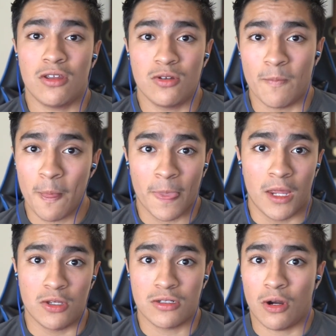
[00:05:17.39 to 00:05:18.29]
You
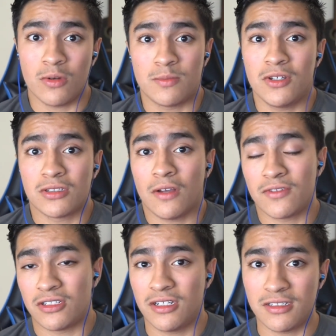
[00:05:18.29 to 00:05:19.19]
you should always be yourself.
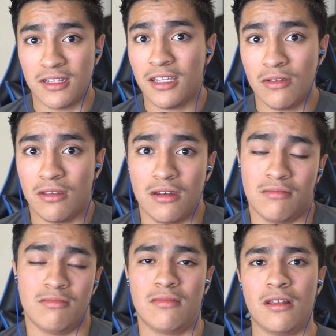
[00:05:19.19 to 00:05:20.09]
If she doesn't like you,
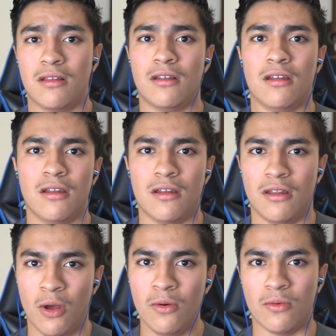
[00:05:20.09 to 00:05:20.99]
then
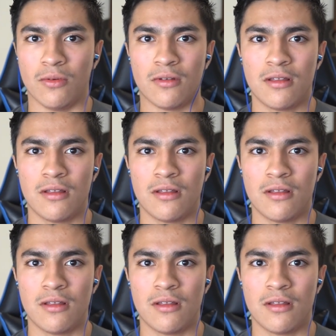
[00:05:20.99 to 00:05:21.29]
no.